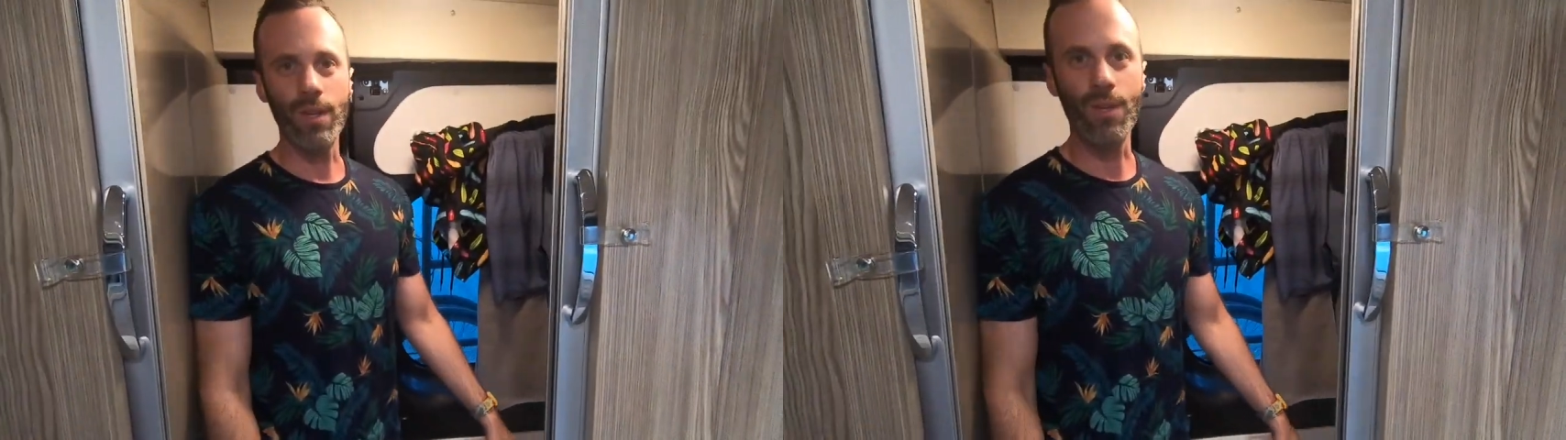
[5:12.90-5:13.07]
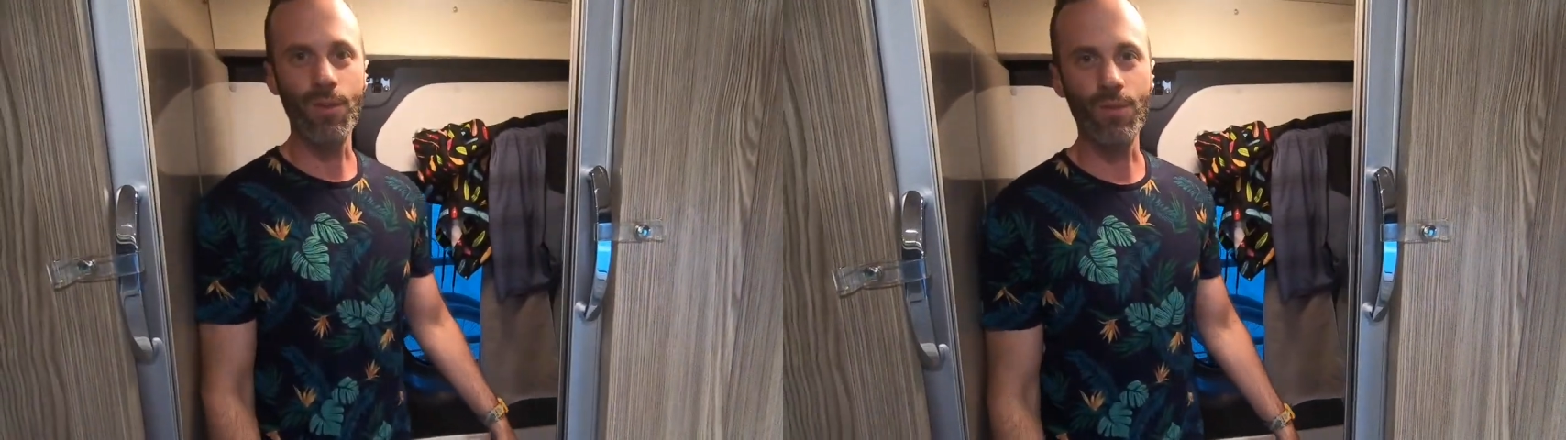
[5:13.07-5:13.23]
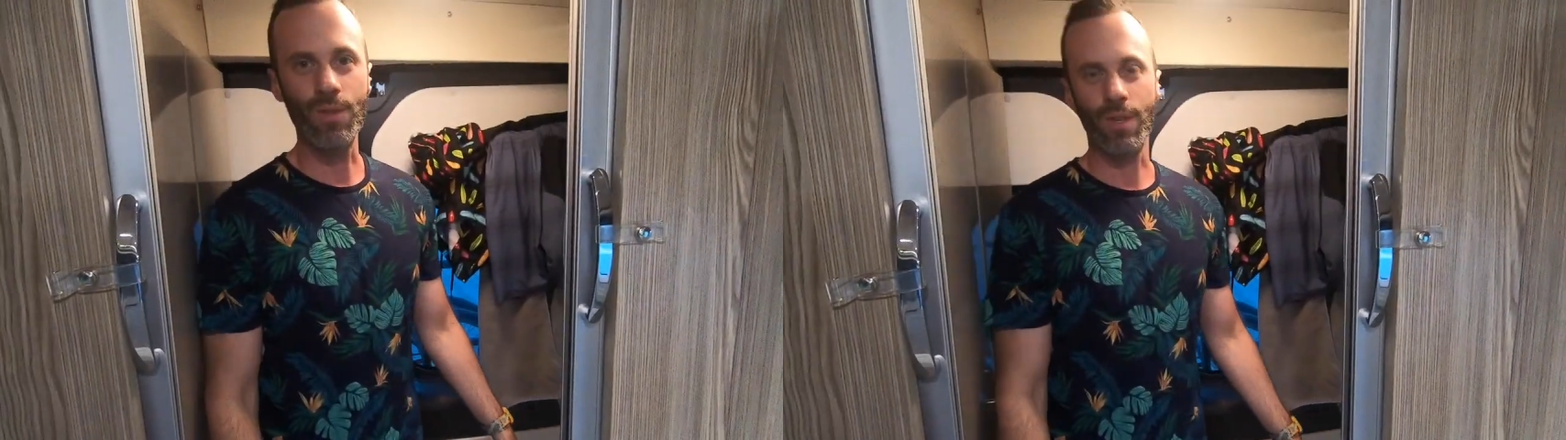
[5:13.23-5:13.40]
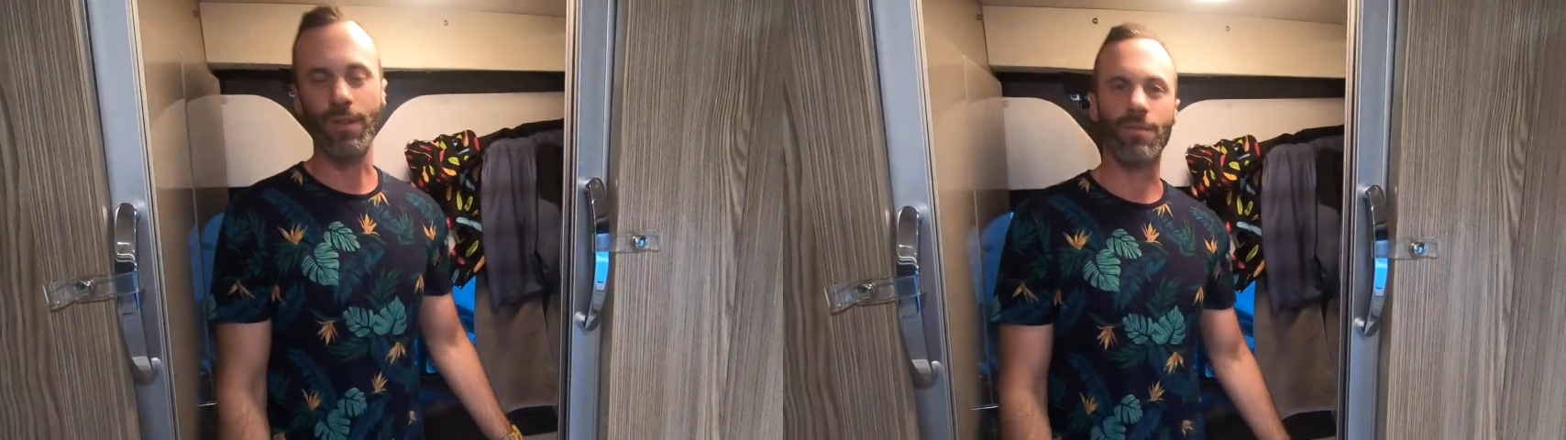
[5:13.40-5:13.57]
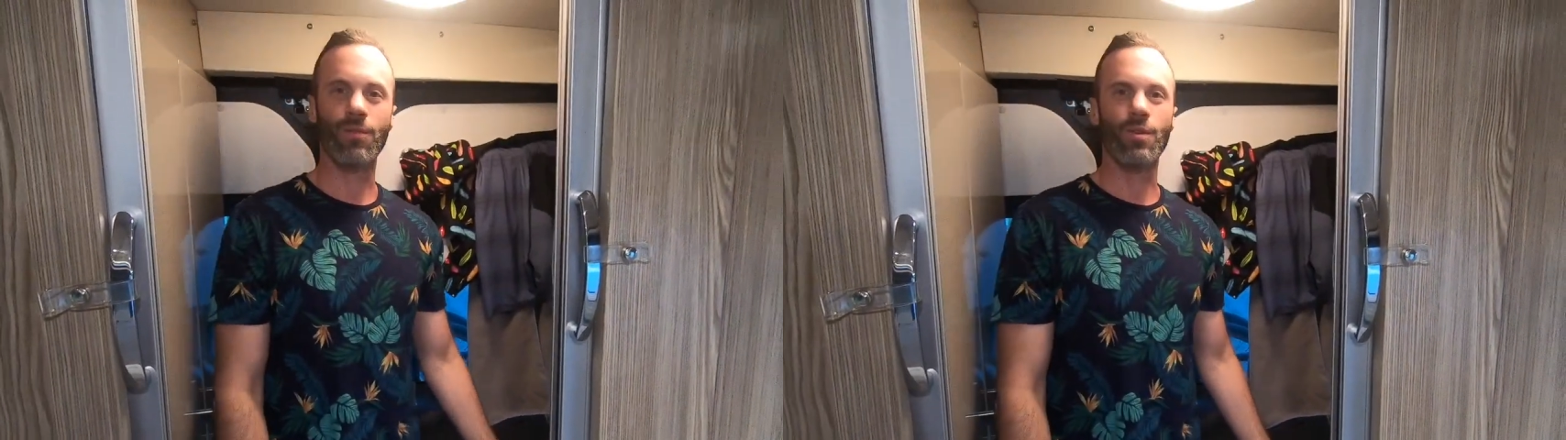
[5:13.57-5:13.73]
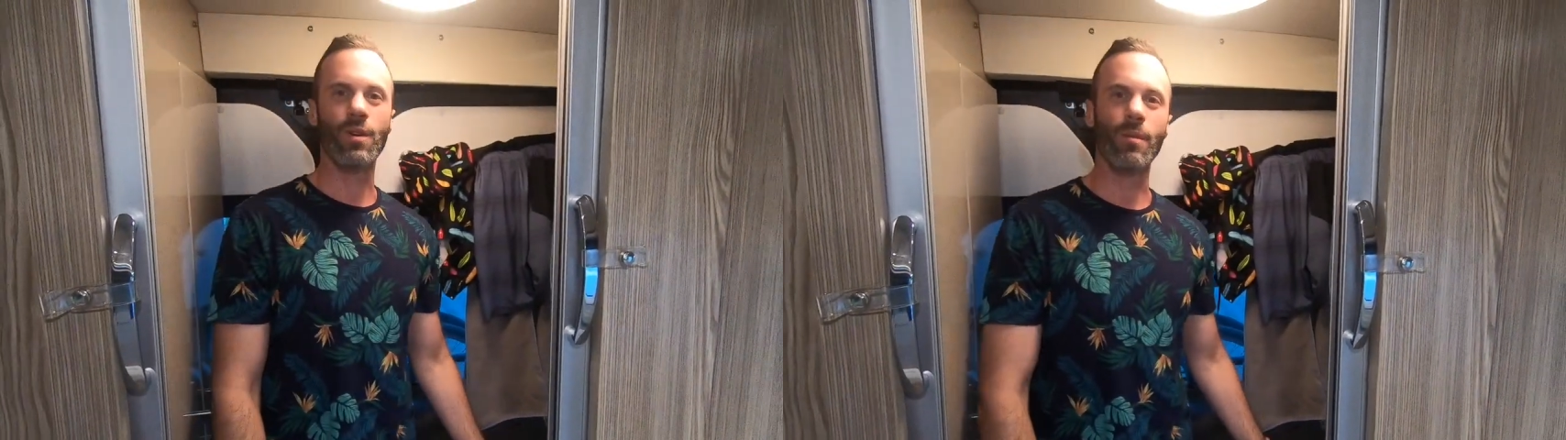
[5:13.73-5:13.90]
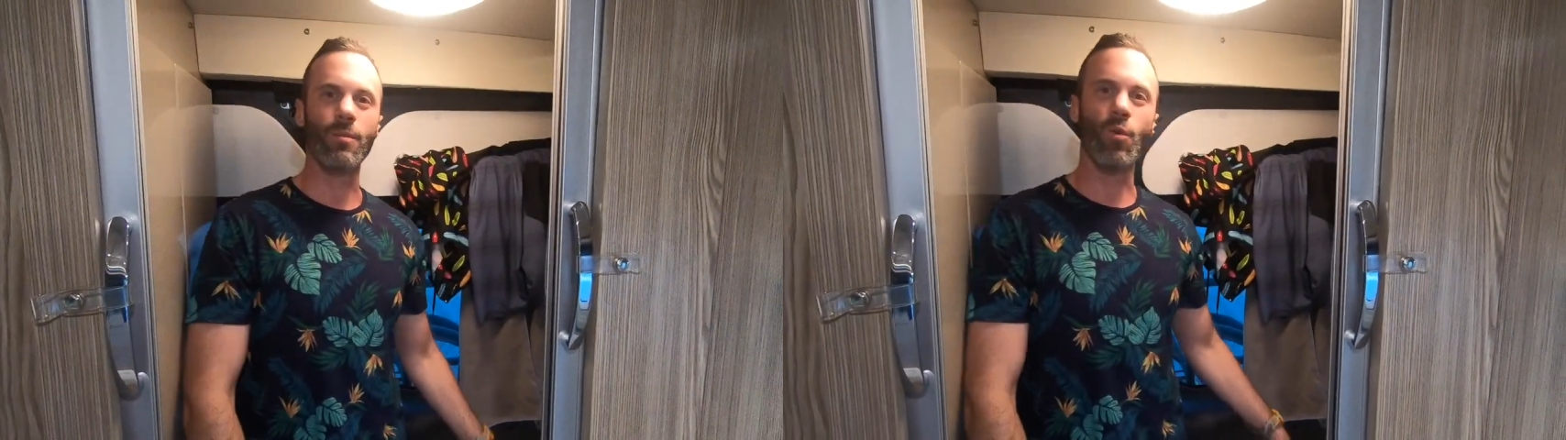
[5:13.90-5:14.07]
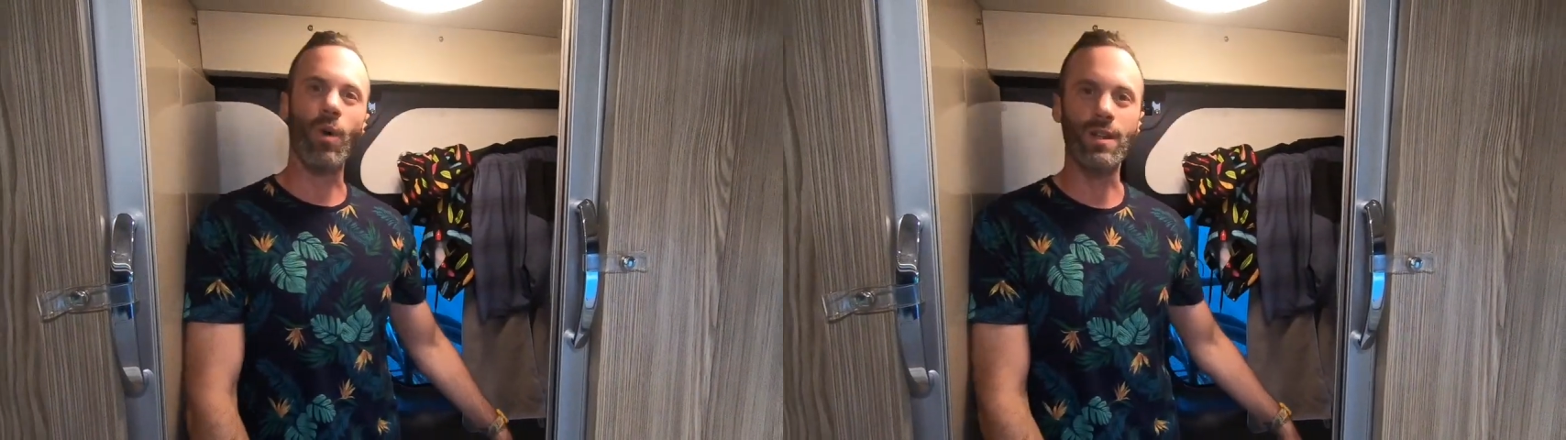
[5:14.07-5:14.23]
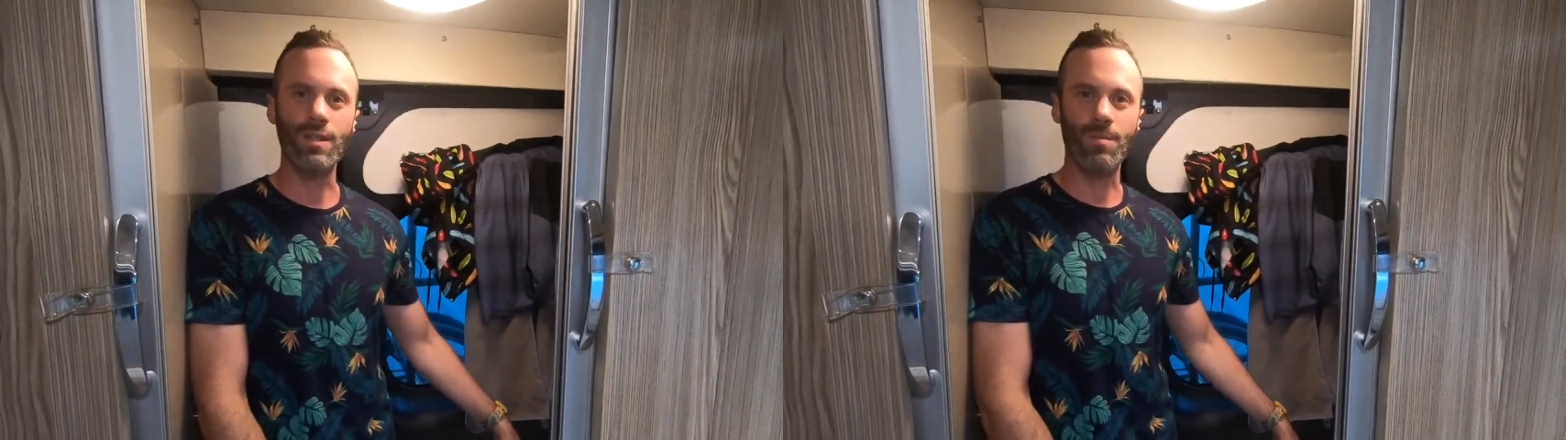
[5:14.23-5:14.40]
use it for number
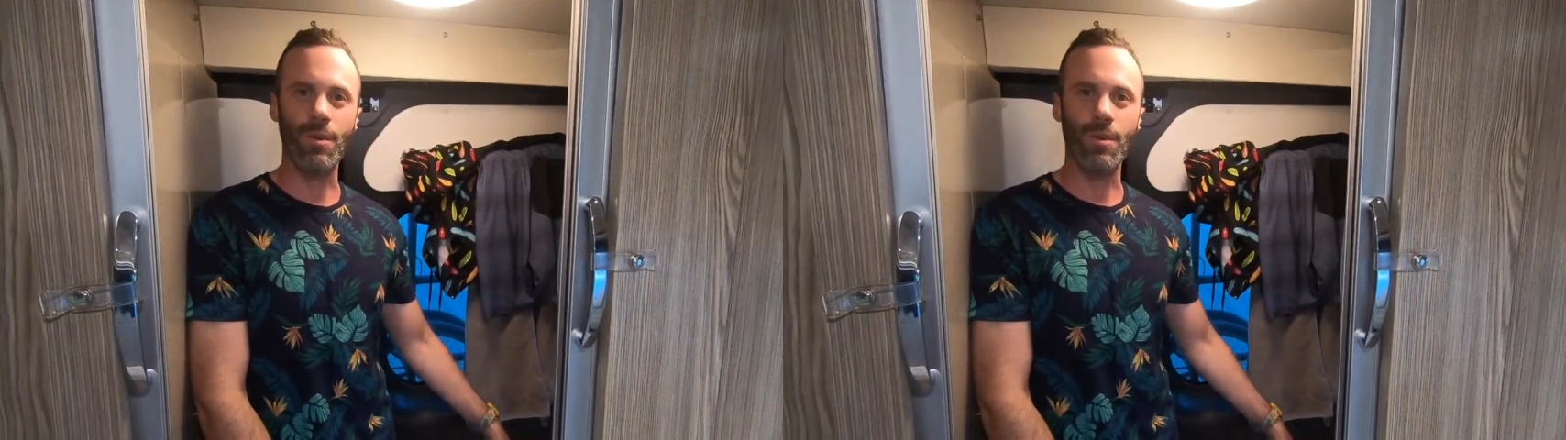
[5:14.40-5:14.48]
ones